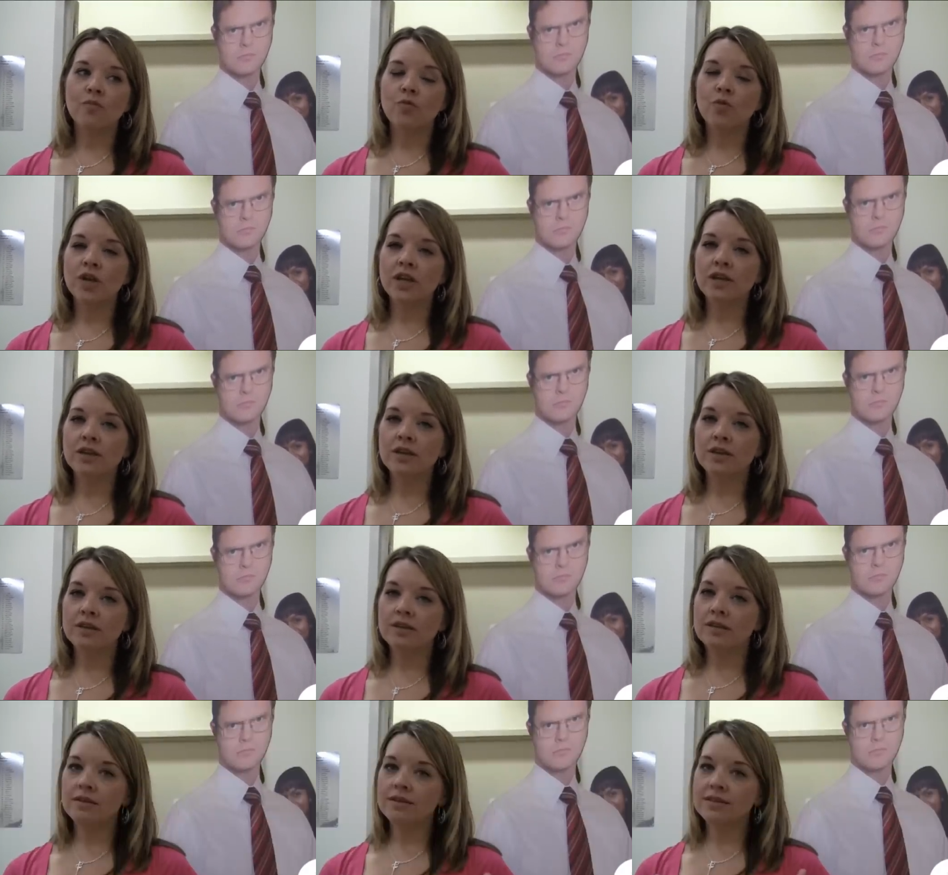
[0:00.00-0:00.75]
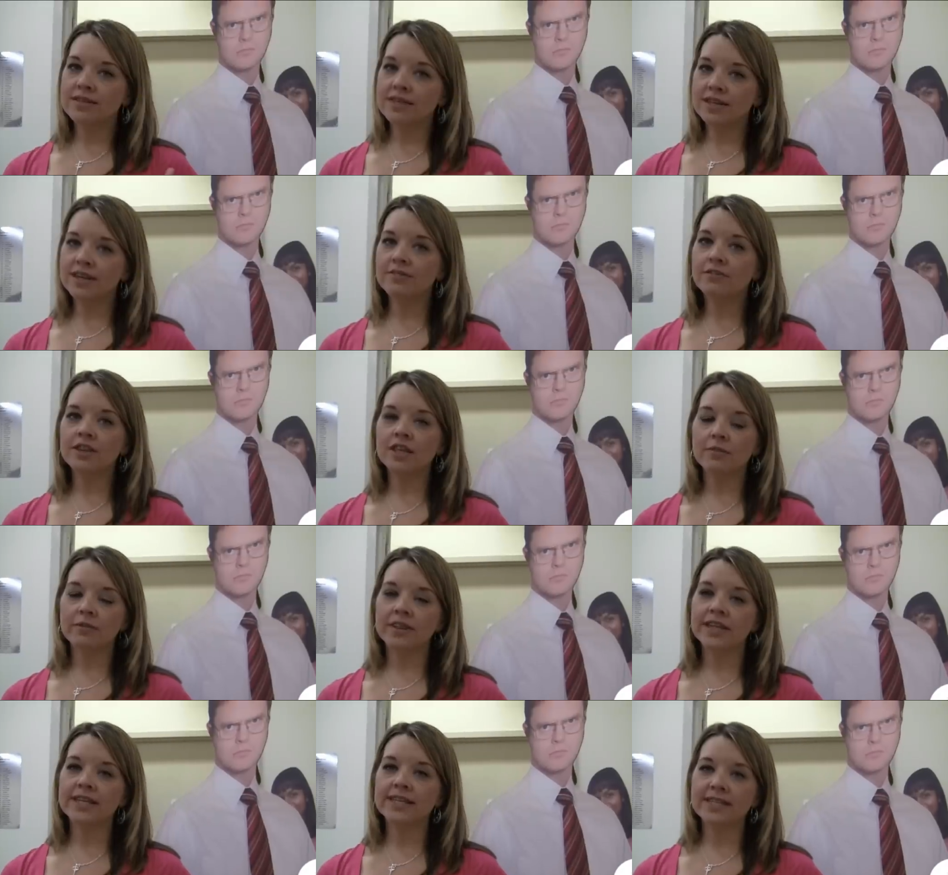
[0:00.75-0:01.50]
Speaker 1: we send
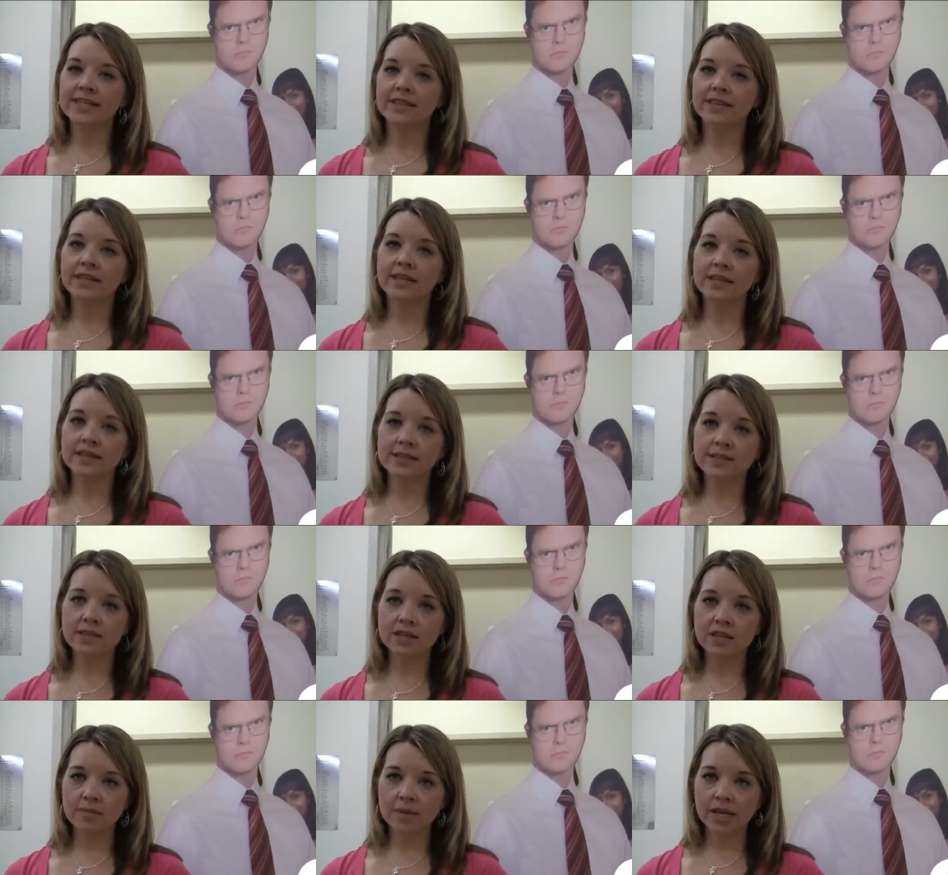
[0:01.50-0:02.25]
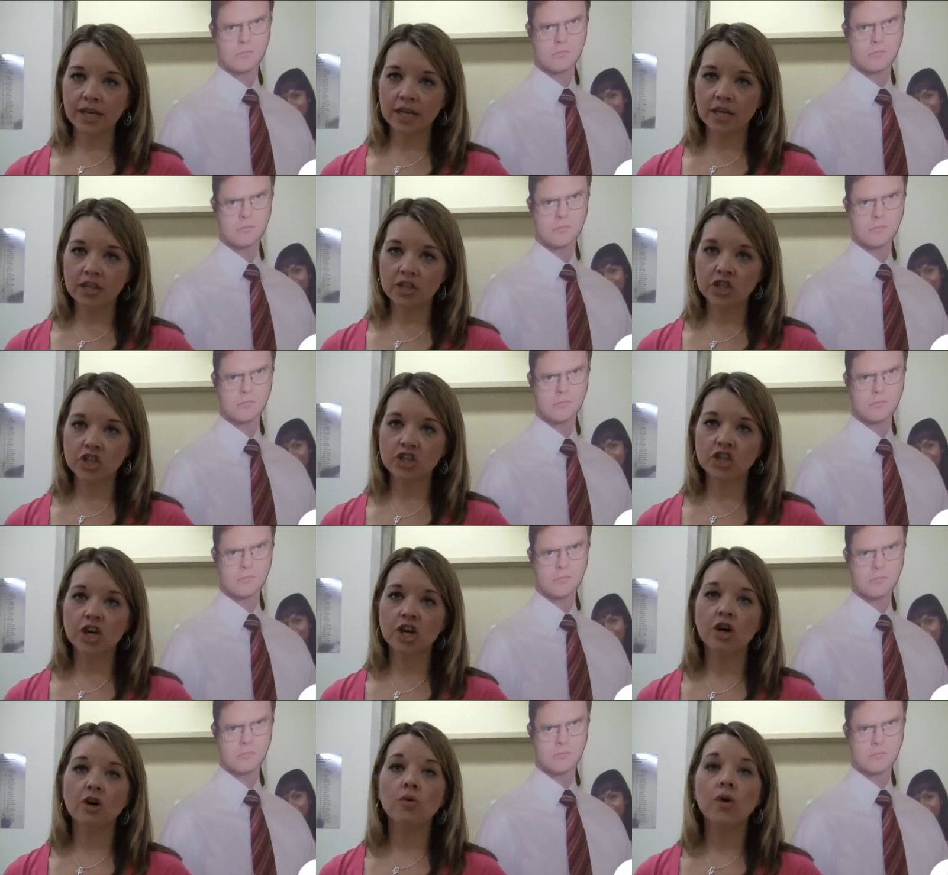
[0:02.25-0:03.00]
everything with the intent that it is going to make it on the
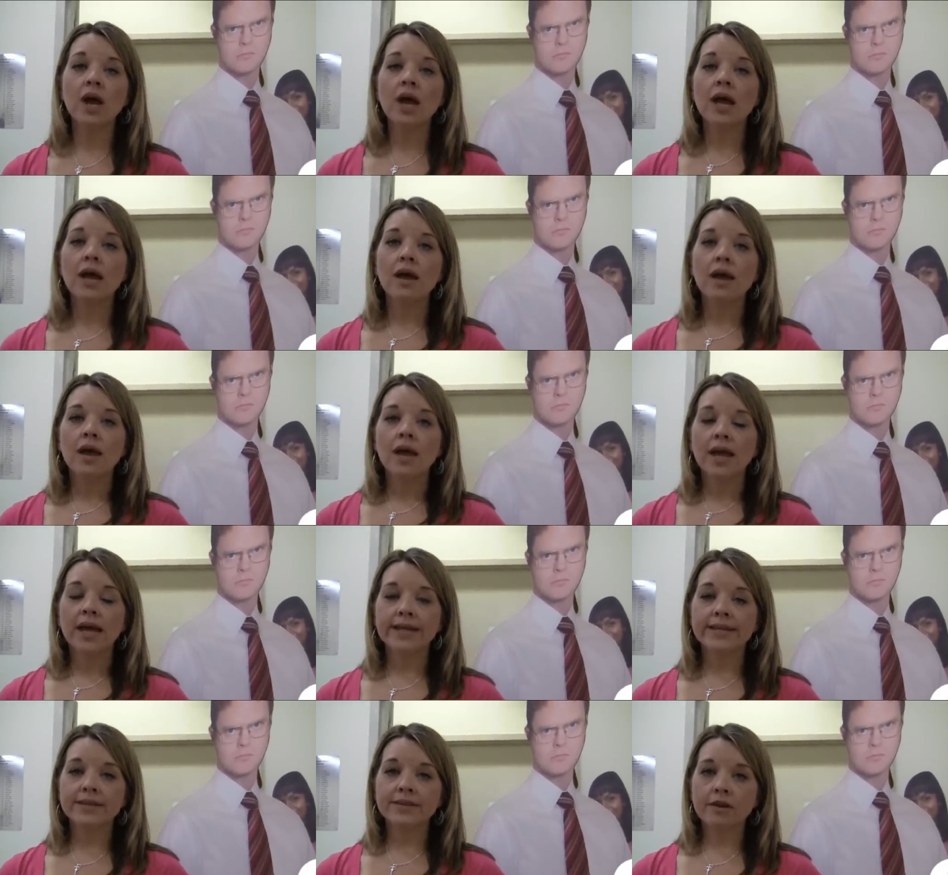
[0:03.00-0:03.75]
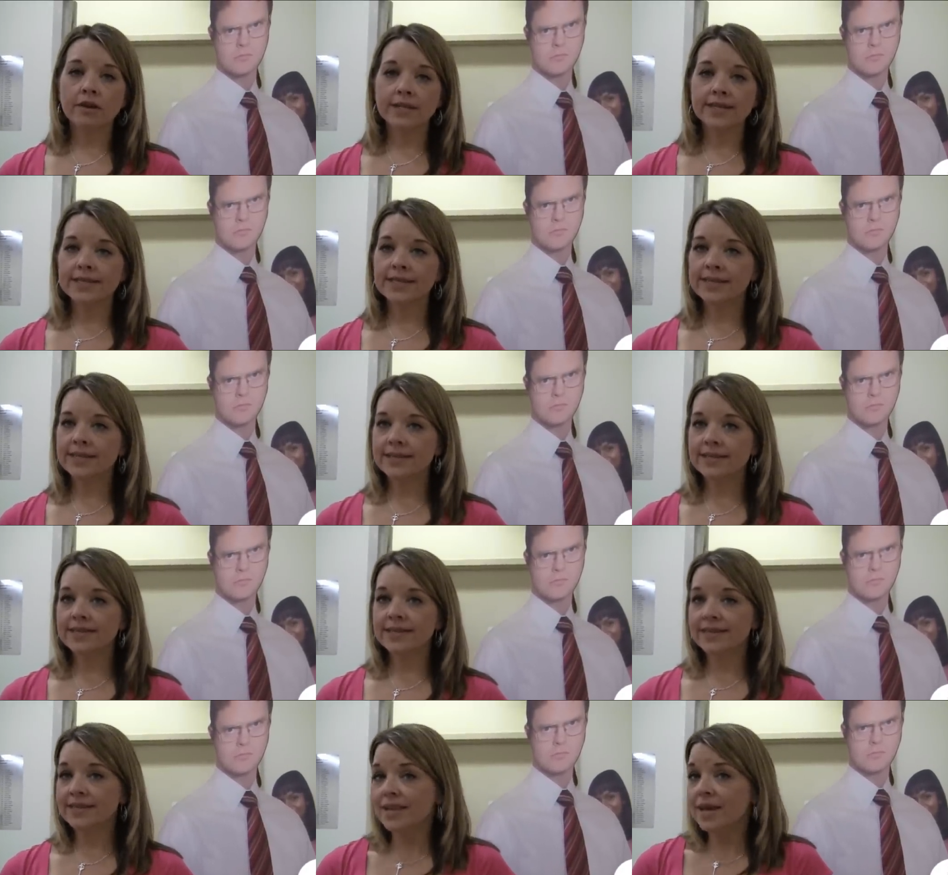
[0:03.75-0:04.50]
show, as long as it
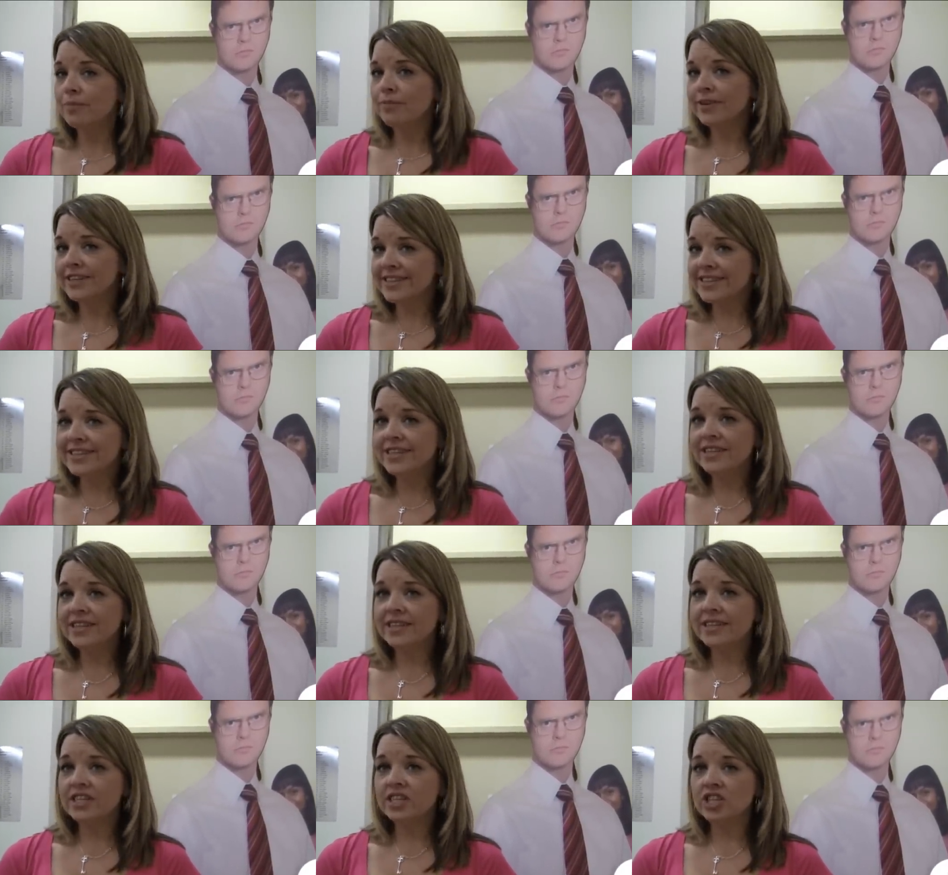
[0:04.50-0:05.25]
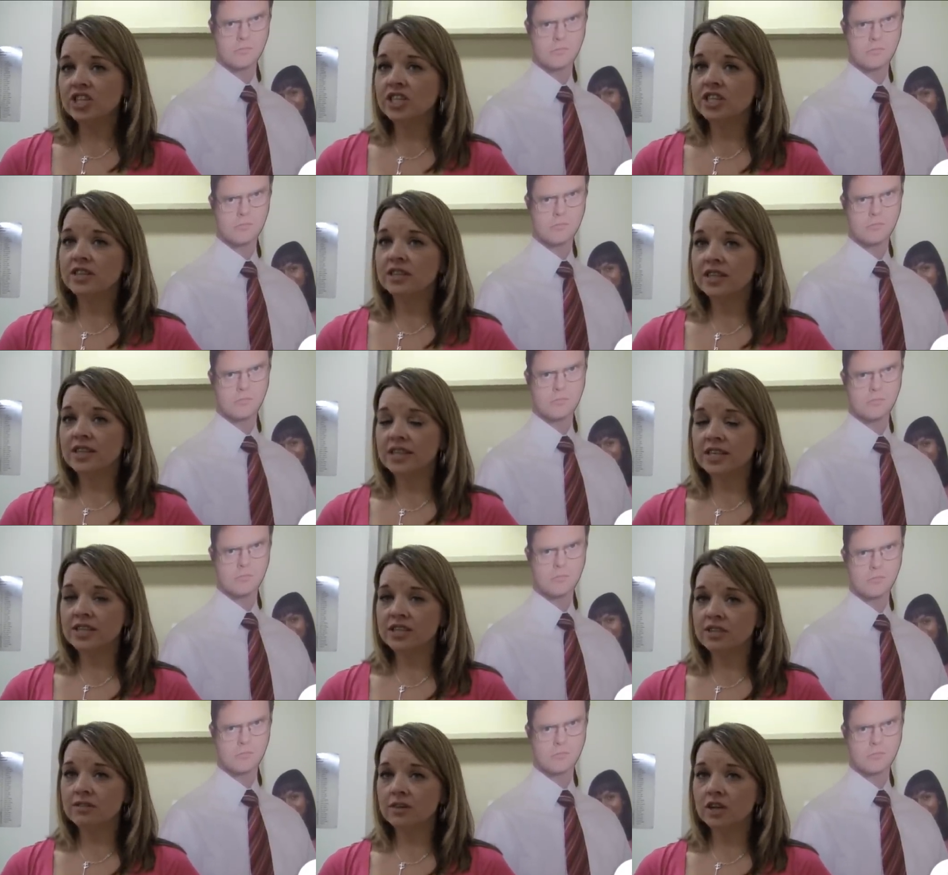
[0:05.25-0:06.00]
is in that pristine condition
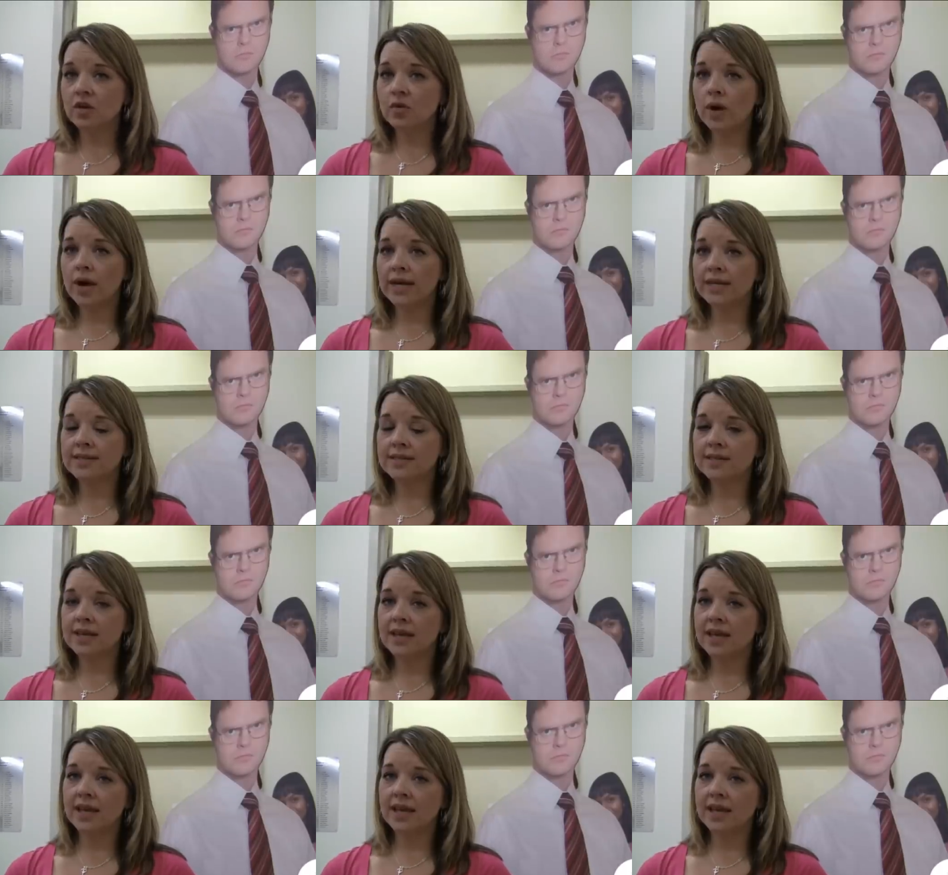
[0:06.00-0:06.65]
that they do request.